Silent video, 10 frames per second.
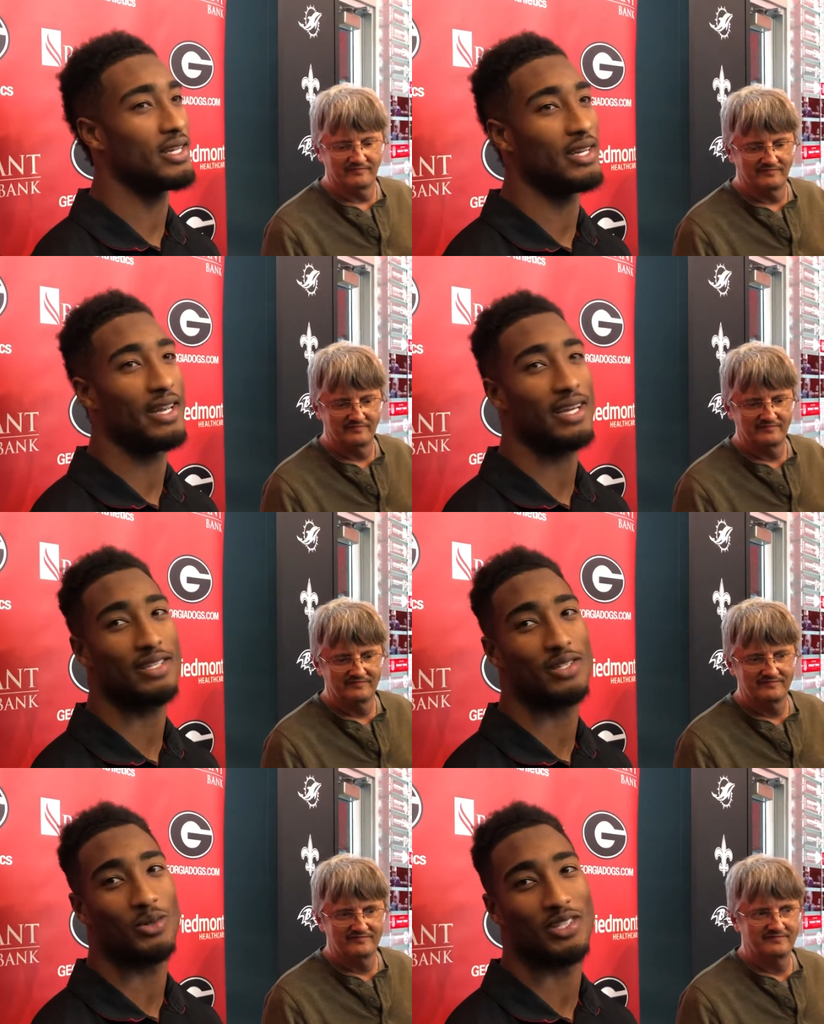Speaker 1: Then the
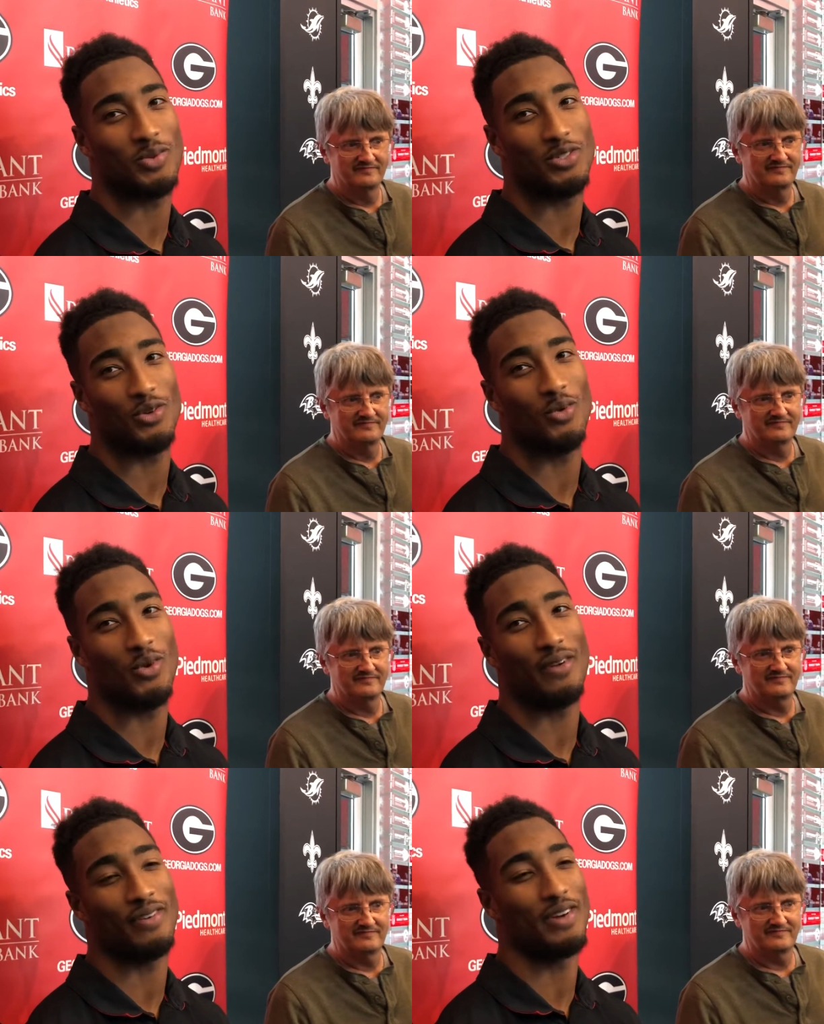next suit is what you will
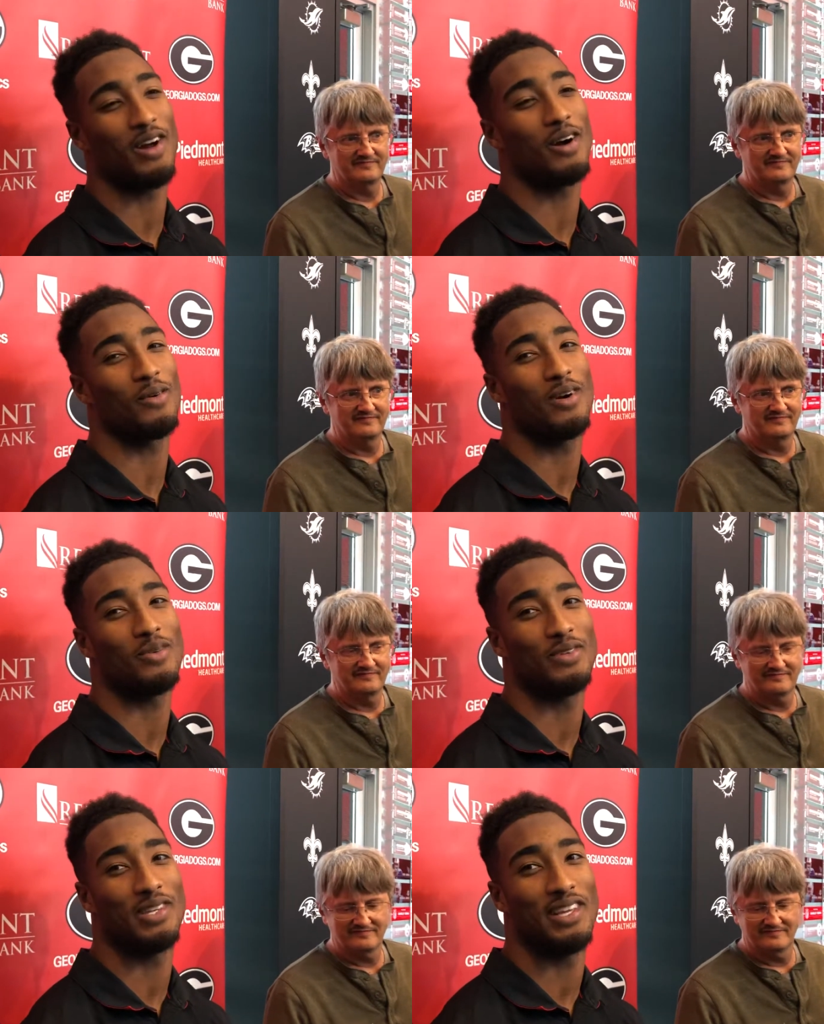wear for a Dawg
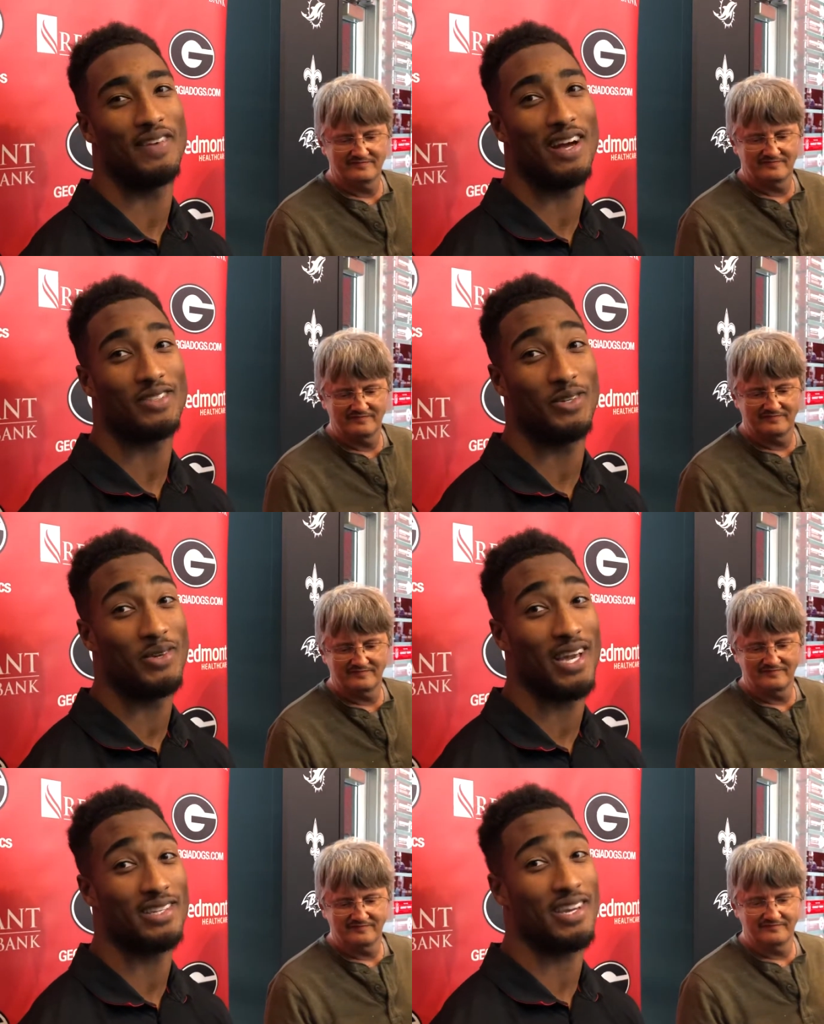Walk when you leave out, so
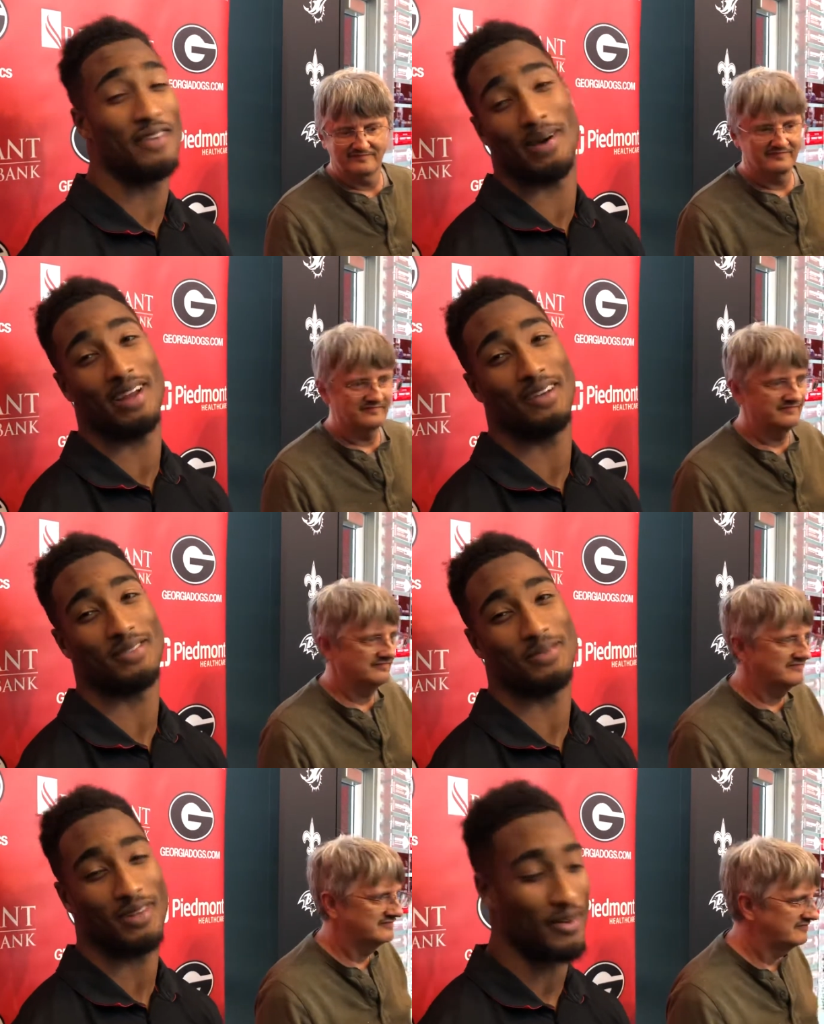you catch everybody
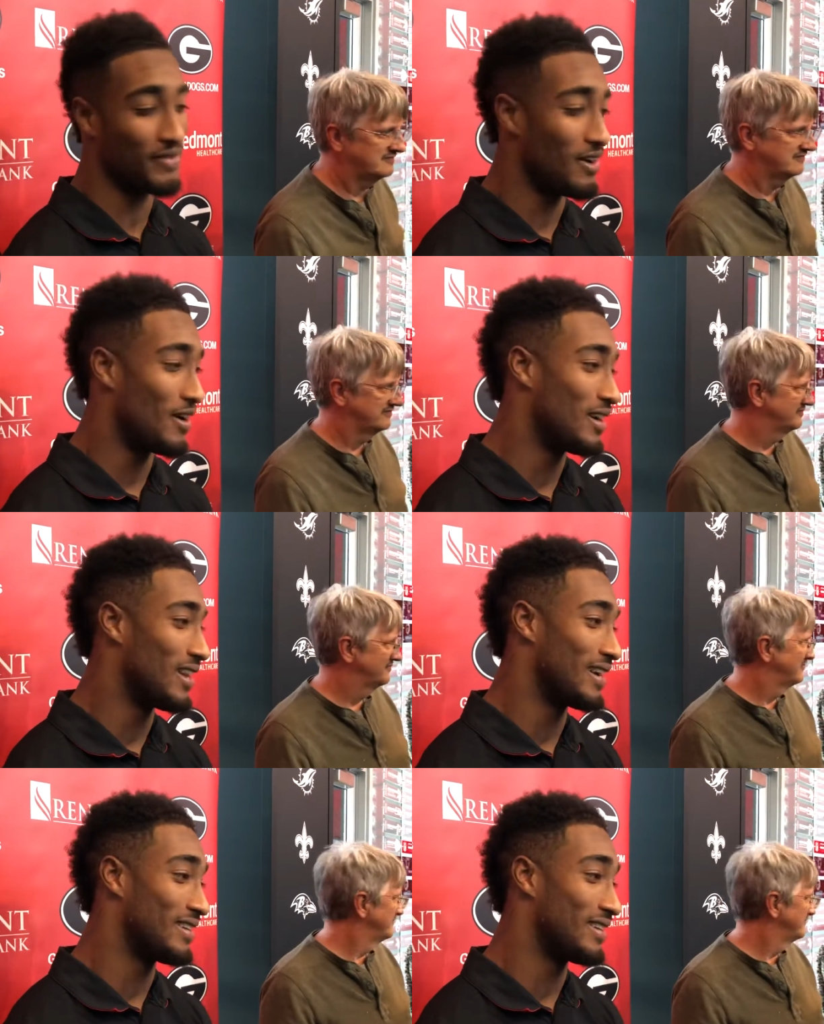else off guard, like